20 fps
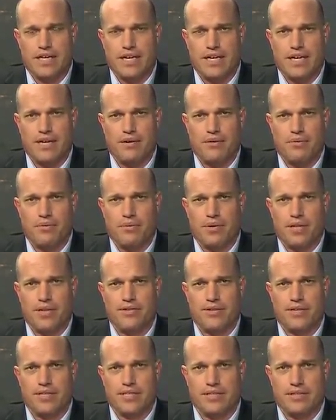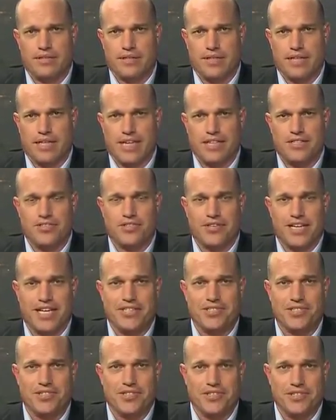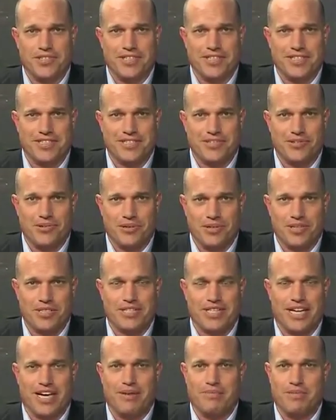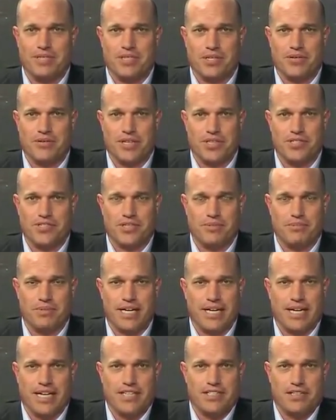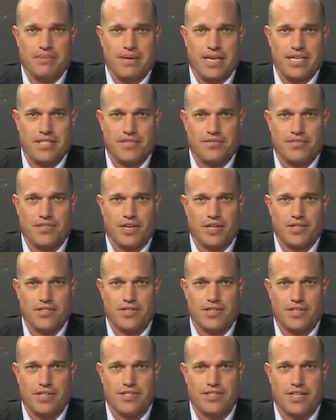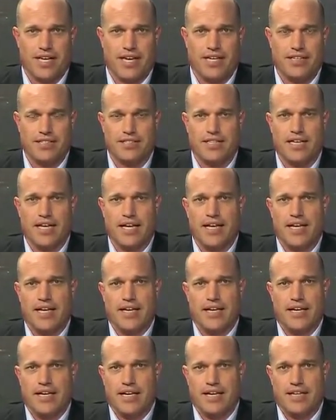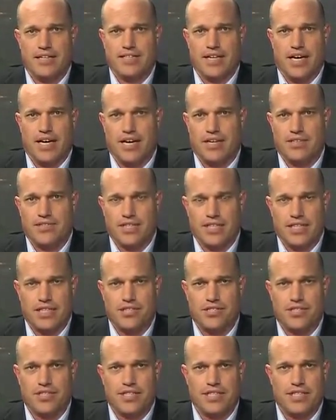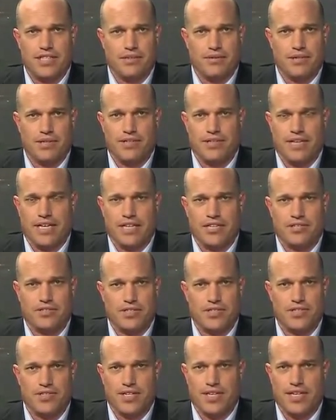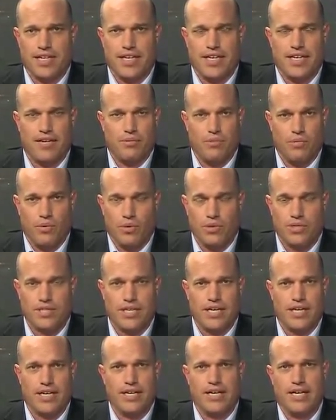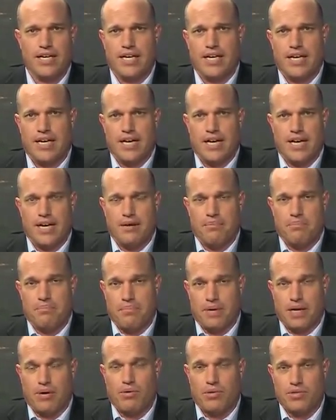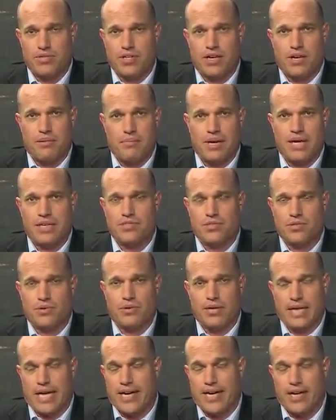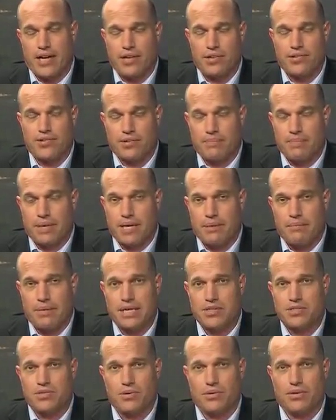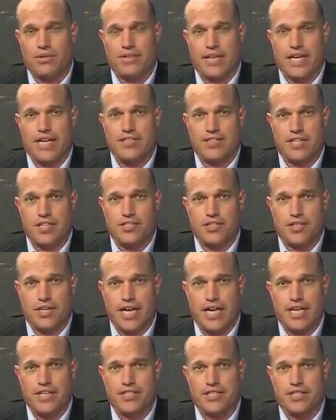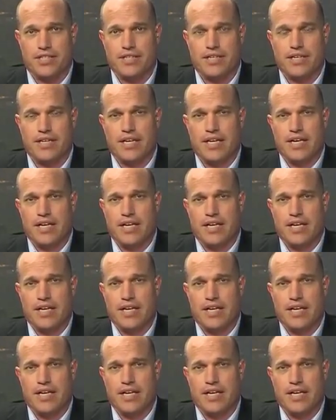Whether it gets to execute it all the time is a question, but it has a massive task on its hands. It has a housing issue to deal with, electricity, water, but also amongst all of that is education.